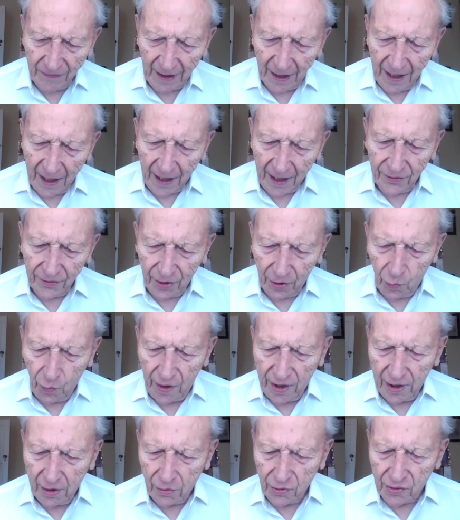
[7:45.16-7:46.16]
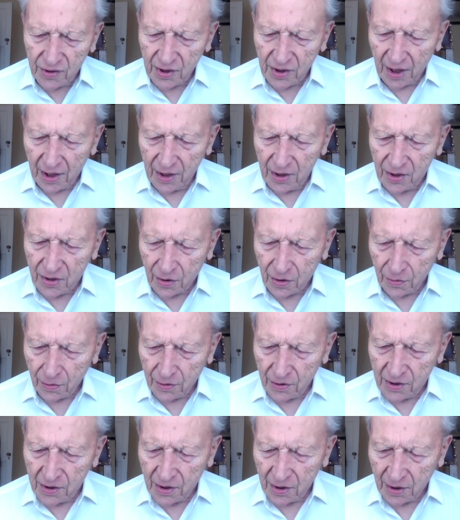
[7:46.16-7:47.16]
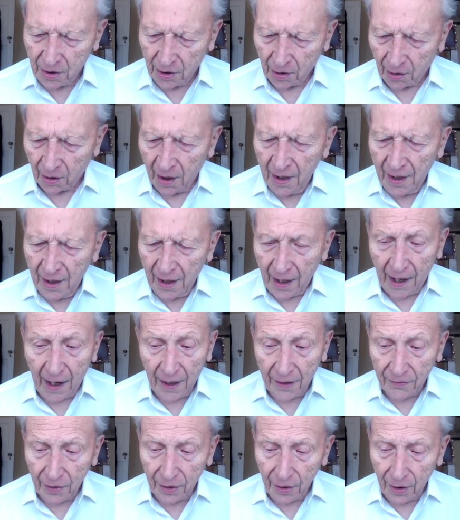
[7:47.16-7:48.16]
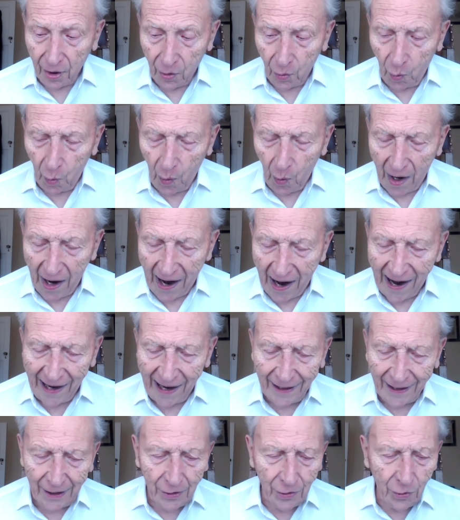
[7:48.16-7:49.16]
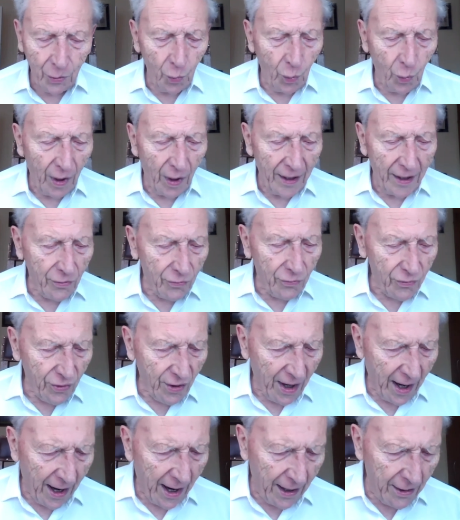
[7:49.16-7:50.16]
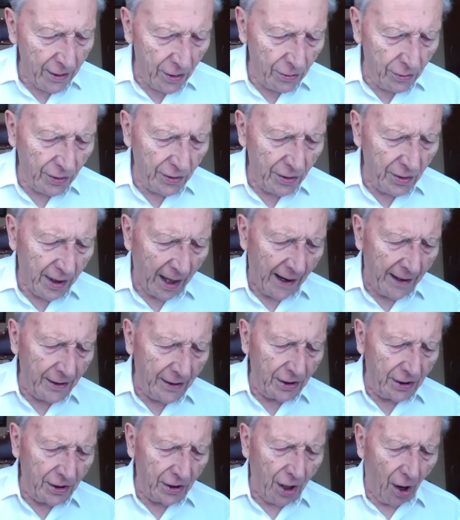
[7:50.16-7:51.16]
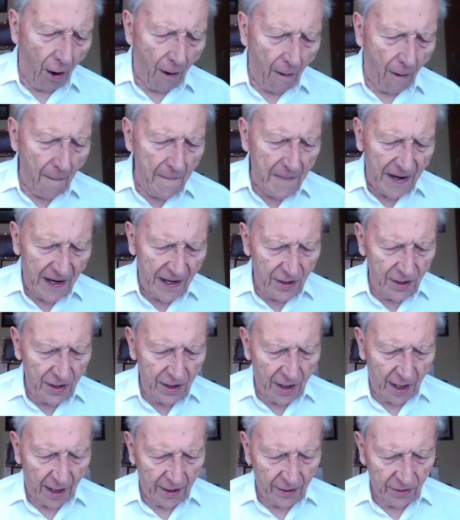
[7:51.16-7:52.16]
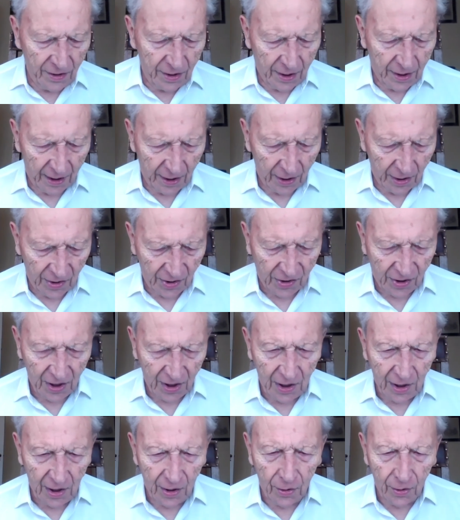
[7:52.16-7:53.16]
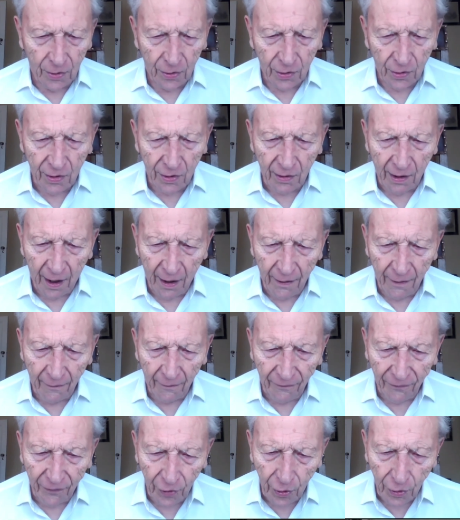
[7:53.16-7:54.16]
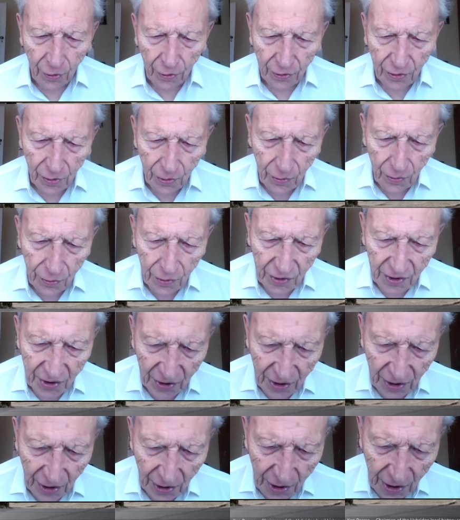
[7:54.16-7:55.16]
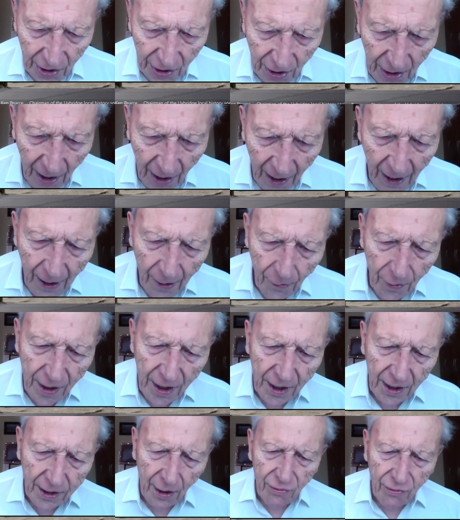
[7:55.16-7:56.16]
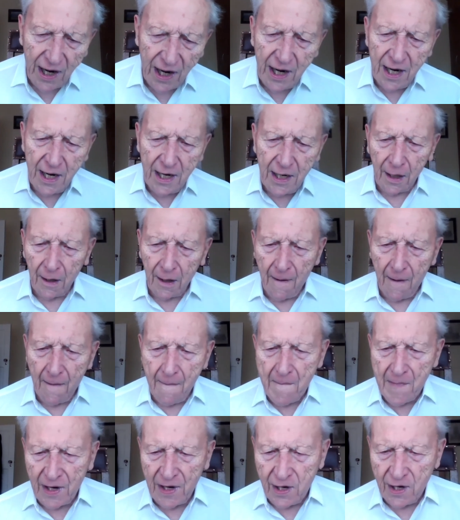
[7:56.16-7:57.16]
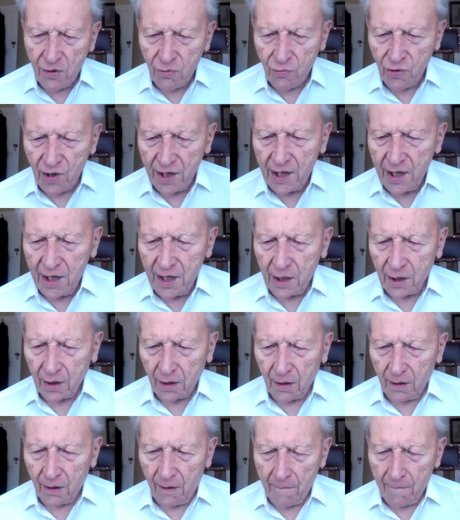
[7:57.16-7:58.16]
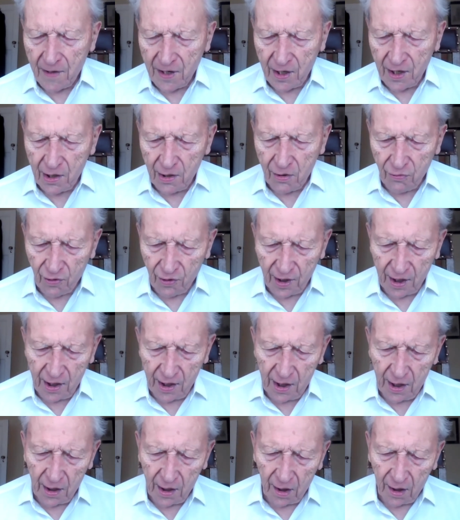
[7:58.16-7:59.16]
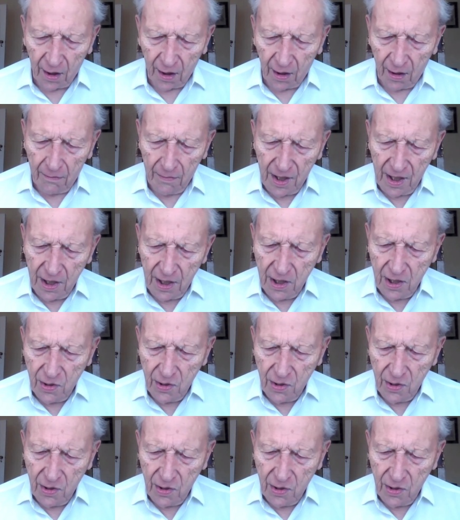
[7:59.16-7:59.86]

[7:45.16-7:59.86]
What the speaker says: and the wheels they stood still, and the wagon went round, and Dobbin and Daisy looked round for to see, with a riddle me, riddle me, riddle me